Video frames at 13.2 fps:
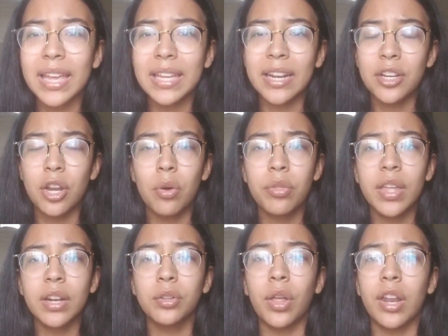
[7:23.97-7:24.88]
And I know
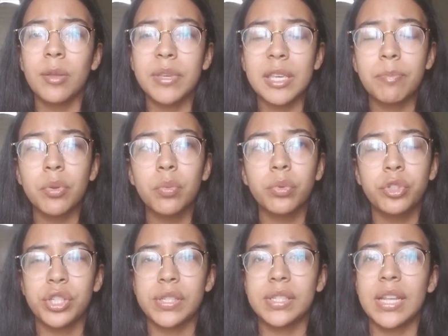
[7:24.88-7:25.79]
that a lot of people will
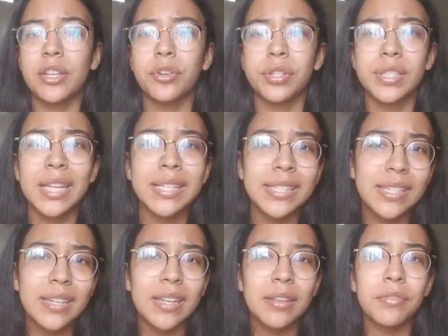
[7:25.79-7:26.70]
just say you're
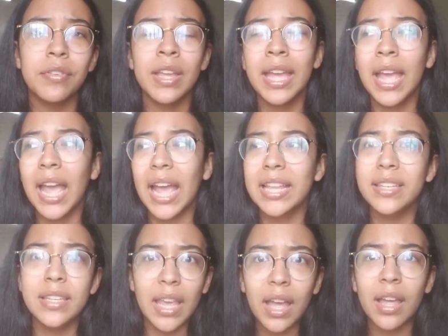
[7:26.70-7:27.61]
sensitive,
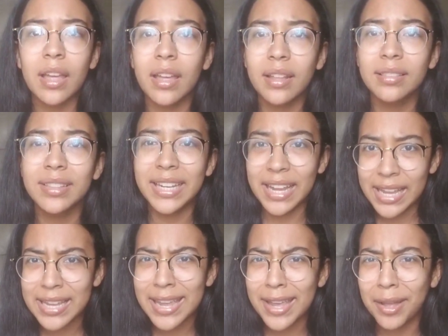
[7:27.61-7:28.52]
and yeah, like I
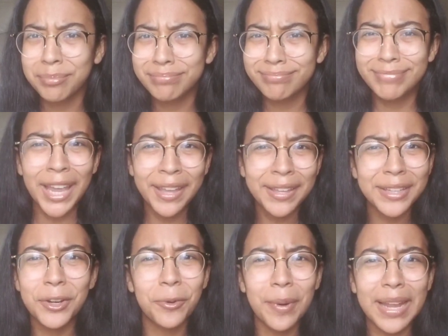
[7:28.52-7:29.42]
am,
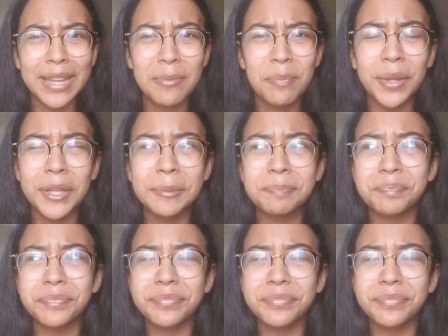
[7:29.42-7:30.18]
you're right, but